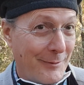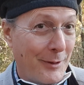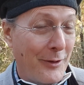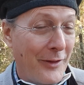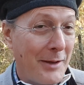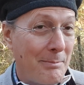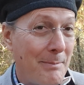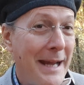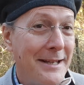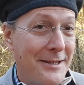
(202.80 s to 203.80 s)
What do you
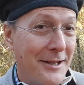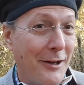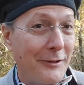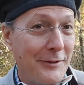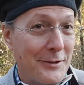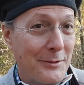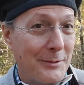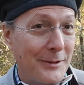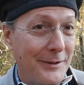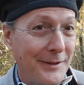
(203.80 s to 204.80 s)
think makes the artificial
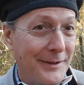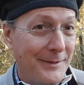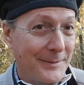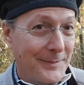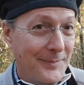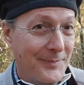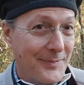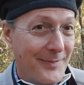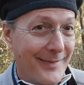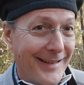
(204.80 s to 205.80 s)
world?
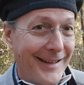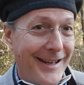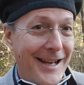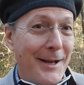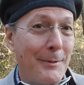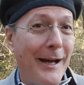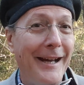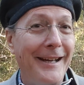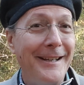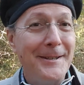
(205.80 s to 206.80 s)

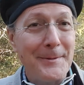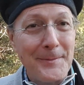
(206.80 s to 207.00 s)
Anyway,